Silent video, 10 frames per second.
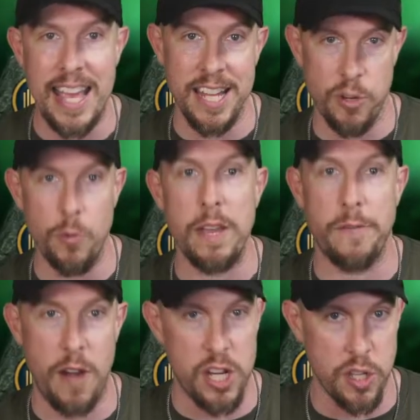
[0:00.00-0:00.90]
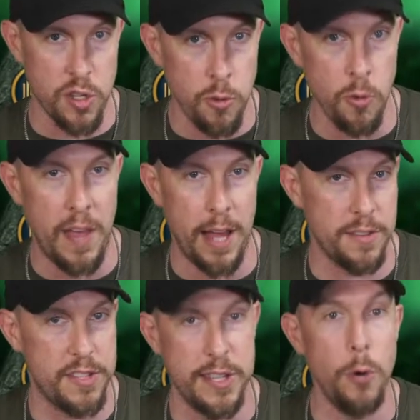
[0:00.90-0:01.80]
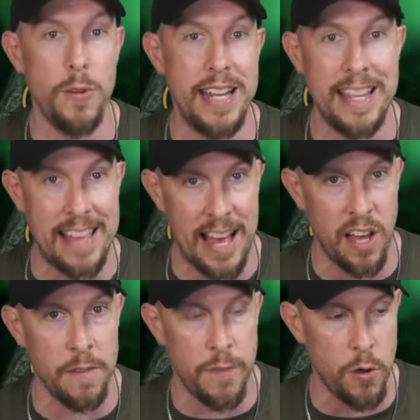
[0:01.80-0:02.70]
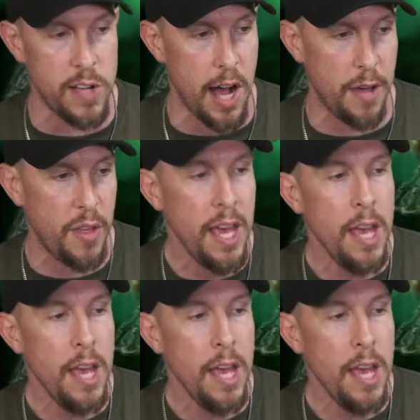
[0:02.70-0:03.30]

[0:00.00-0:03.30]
and refresh his cooldowns. Don't need that on Vogoth.